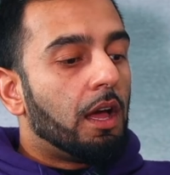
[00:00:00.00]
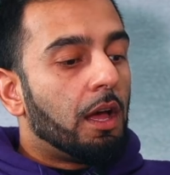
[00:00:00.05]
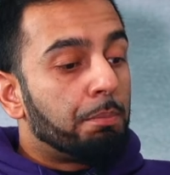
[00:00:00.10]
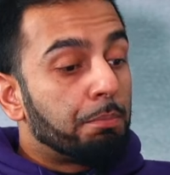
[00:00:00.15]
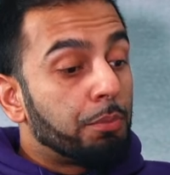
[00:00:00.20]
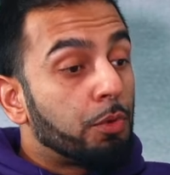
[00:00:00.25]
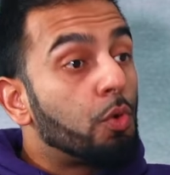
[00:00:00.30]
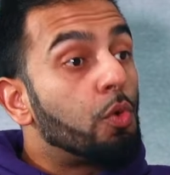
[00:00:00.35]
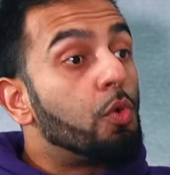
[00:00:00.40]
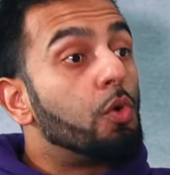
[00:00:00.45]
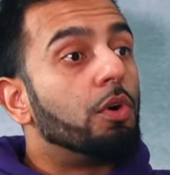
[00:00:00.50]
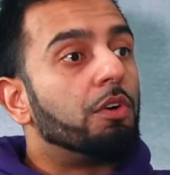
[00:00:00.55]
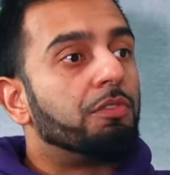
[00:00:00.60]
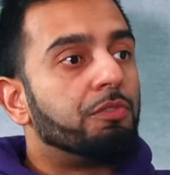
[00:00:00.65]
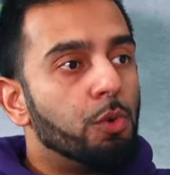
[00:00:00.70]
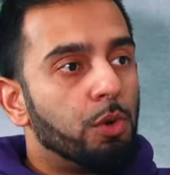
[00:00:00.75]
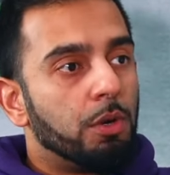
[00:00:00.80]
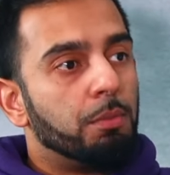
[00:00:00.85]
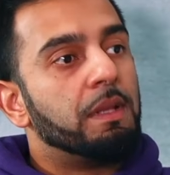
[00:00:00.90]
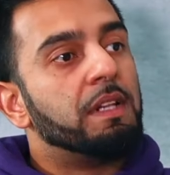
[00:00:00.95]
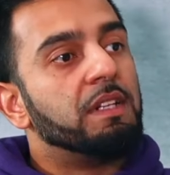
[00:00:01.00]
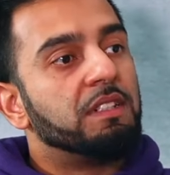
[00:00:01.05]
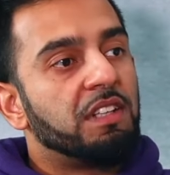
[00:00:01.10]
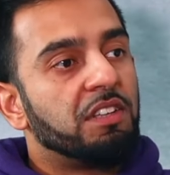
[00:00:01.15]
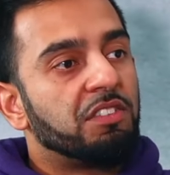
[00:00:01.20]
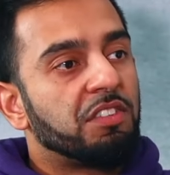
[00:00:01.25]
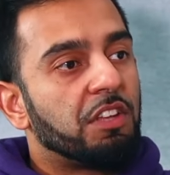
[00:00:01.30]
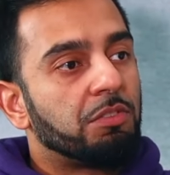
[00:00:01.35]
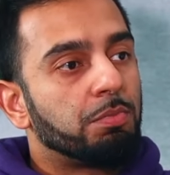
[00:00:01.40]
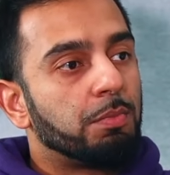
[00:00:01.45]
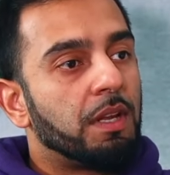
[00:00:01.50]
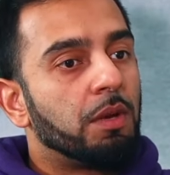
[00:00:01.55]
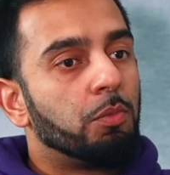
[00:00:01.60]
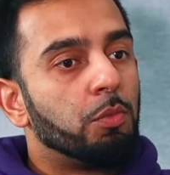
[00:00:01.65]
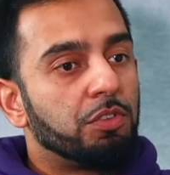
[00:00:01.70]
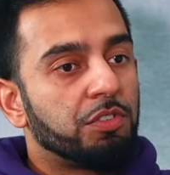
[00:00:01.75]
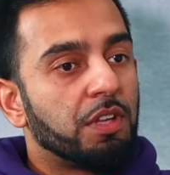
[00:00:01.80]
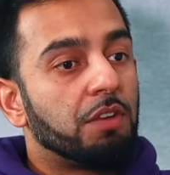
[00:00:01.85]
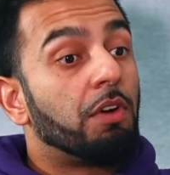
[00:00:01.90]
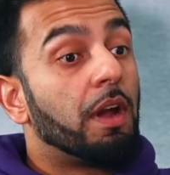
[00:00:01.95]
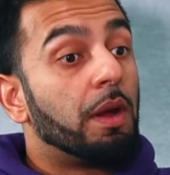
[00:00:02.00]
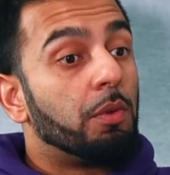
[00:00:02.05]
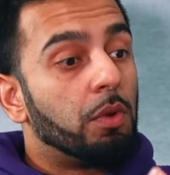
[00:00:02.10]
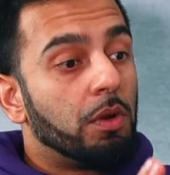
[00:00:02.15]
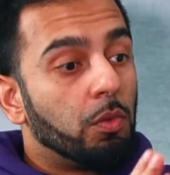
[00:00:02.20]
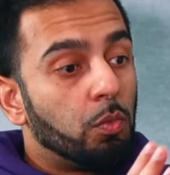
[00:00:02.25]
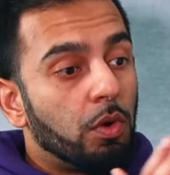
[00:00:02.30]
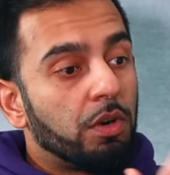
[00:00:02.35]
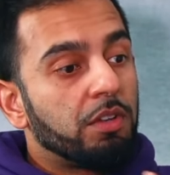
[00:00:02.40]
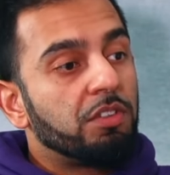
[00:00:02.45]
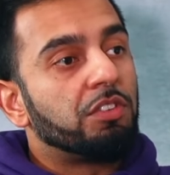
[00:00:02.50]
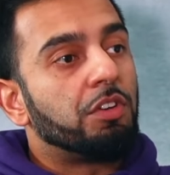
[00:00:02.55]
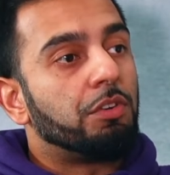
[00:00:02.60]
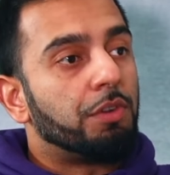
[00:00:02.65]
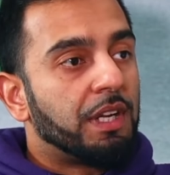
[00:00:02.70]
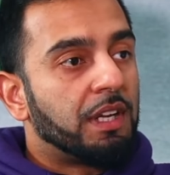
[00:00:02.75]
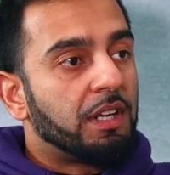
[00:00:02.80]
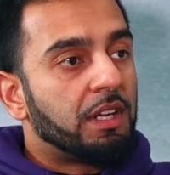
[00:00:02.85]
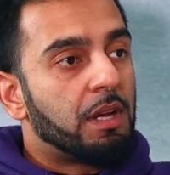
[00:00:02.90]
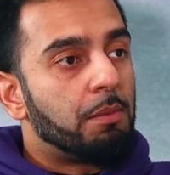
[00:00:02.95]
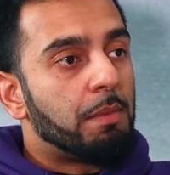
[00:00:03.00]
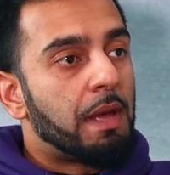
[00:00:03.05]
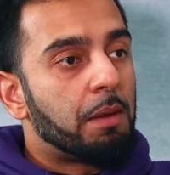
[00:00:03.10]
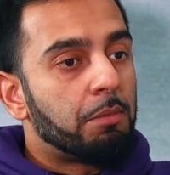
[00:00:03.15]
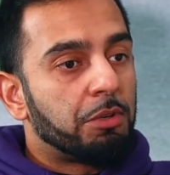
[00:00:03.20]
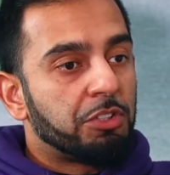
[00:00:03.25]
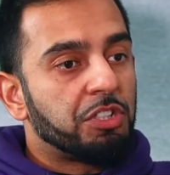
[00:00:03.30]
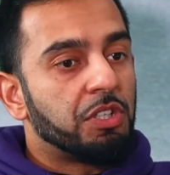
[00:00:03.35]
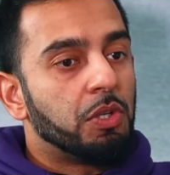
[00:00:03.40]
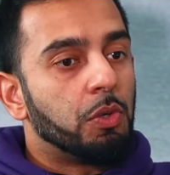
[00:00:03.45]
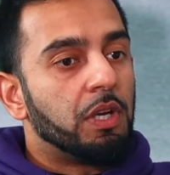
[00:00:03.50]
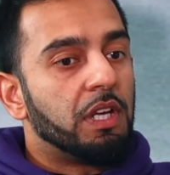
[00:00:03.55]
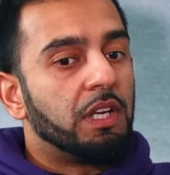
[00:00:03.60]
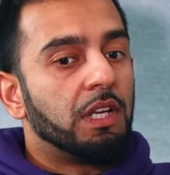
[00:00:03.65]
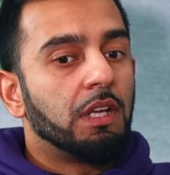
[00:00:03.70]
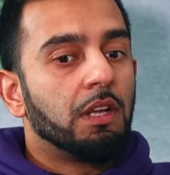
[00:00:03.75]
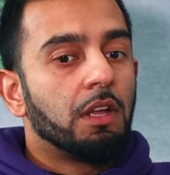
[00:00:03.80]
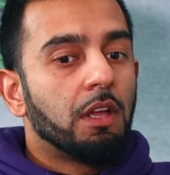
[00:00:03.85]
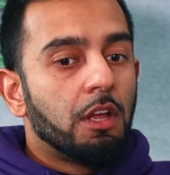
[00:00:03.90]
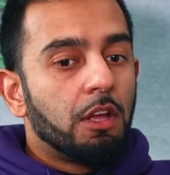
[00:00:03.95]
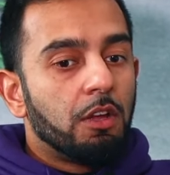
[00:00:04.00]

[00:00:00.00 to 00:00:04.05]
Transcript: a pure affordability assessment and we'll say, right, well, what is your income? How much are you earning?